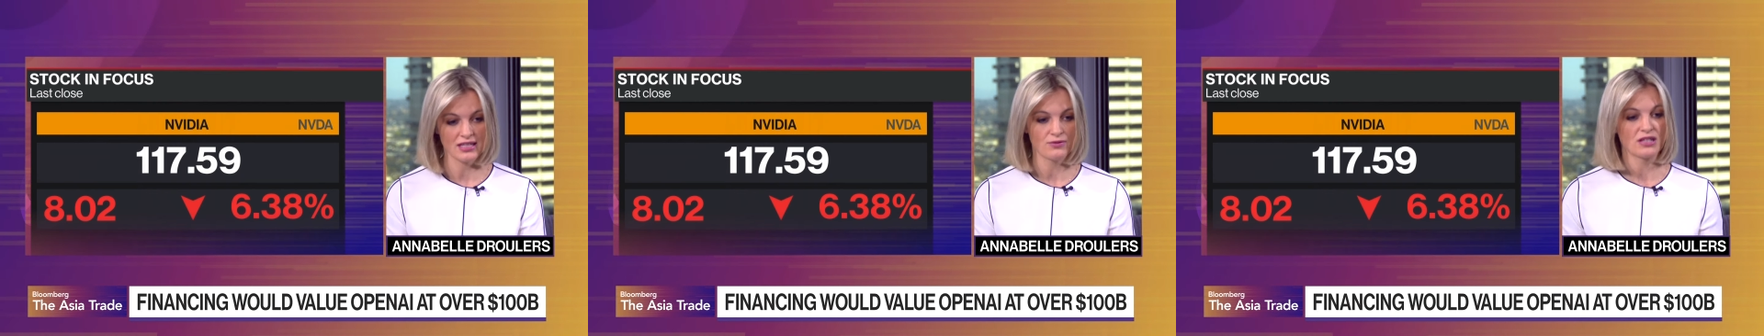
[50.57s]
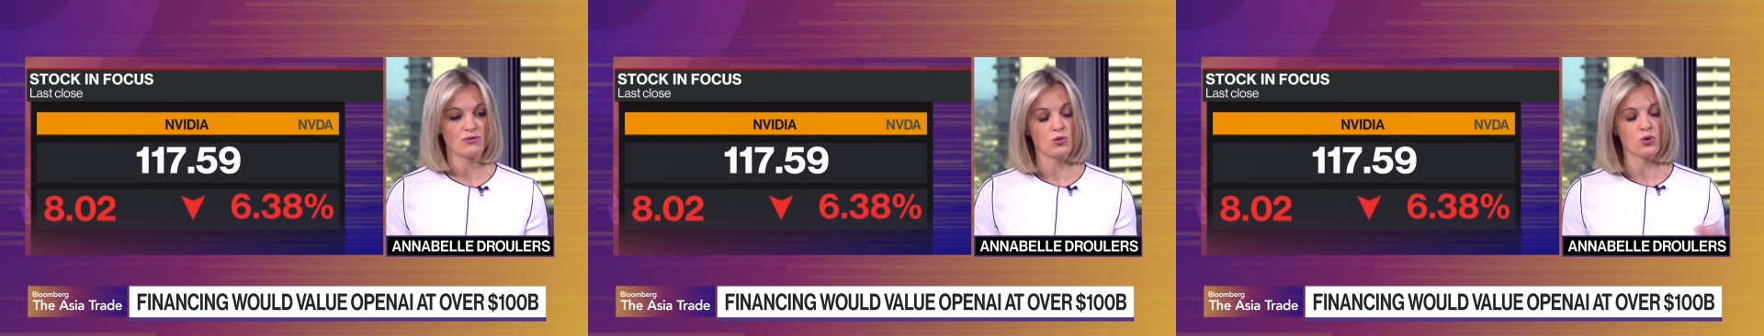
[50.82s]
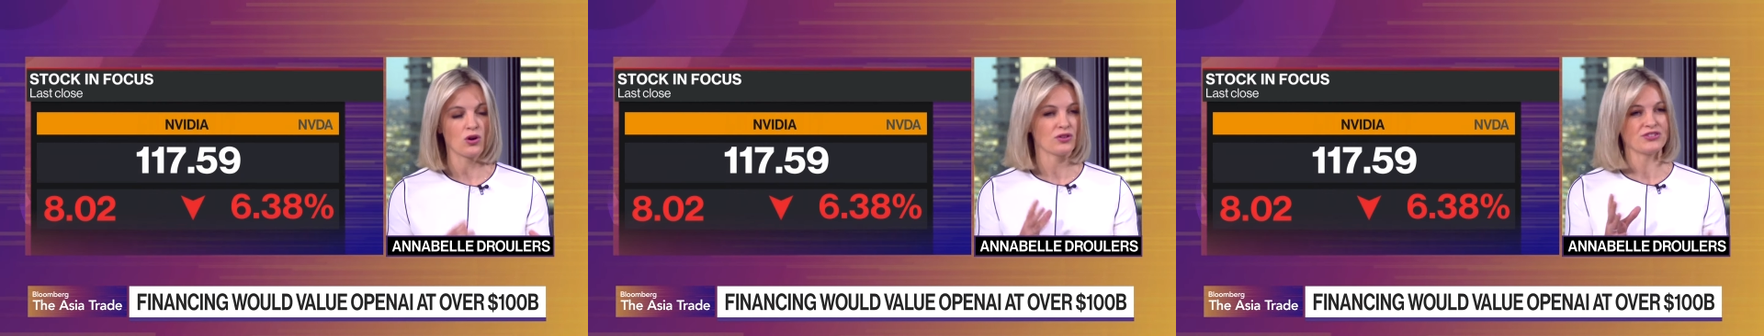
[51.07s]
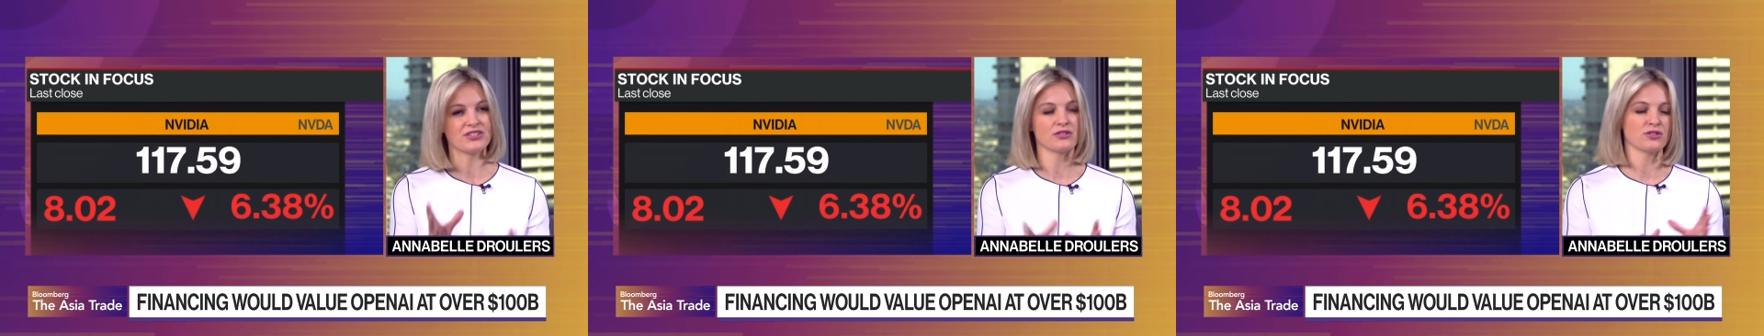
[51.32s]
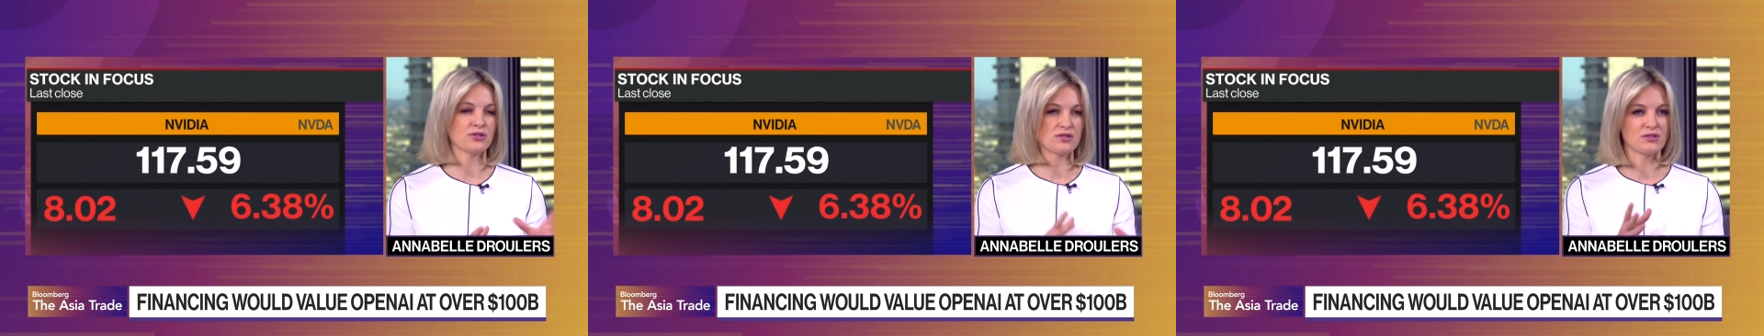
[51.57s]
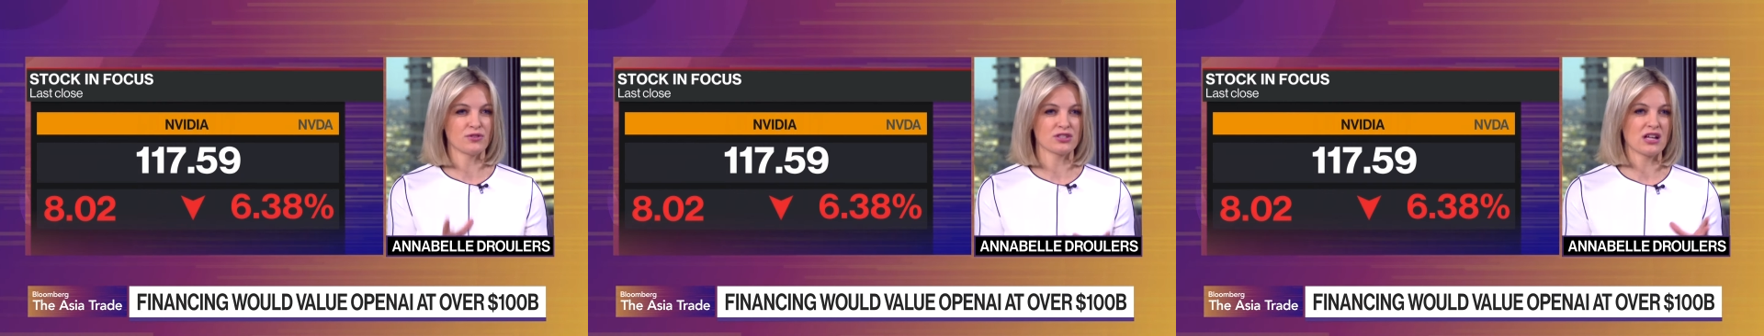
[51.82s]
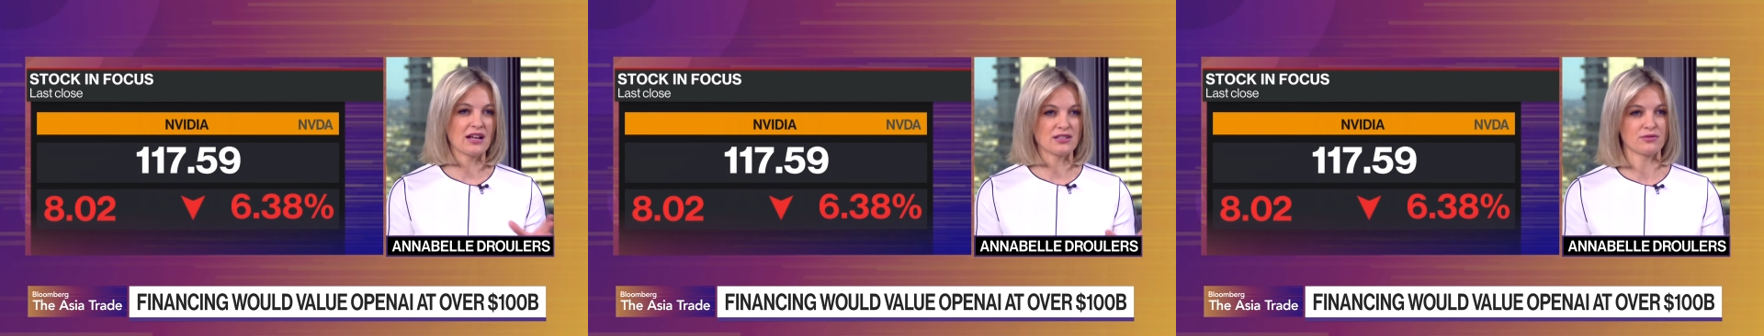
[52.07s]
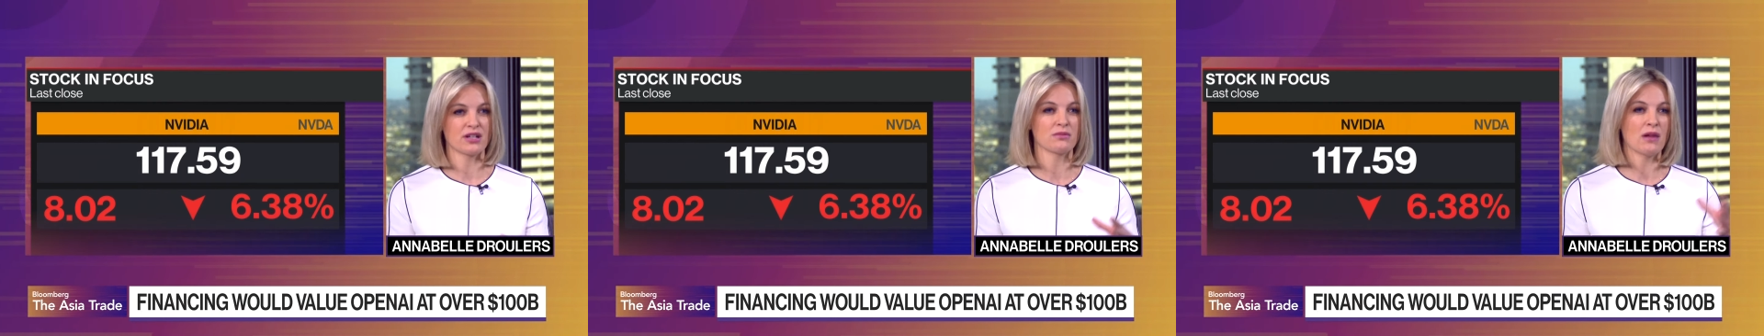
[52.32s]
given they've all got sort of different
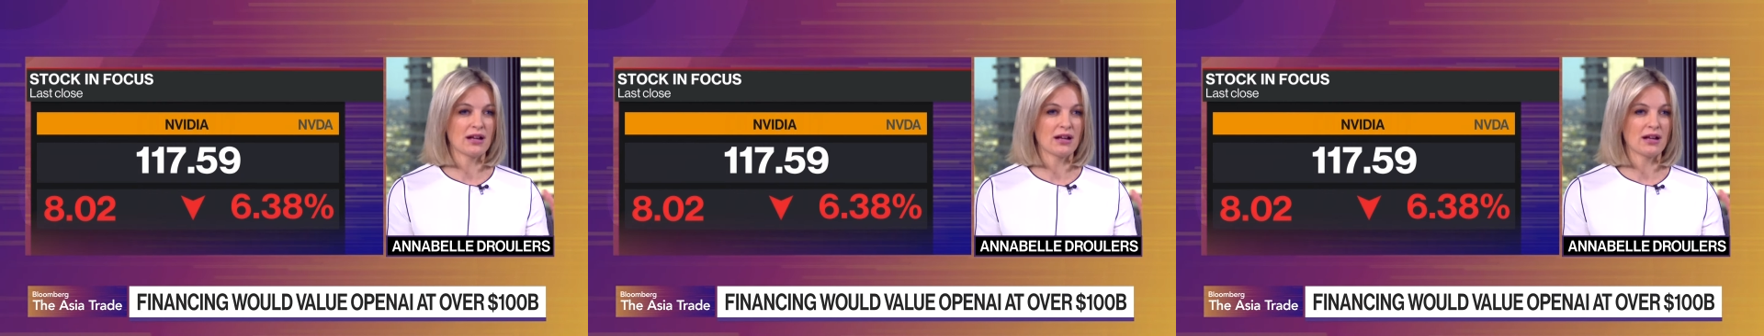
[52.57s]
ties already.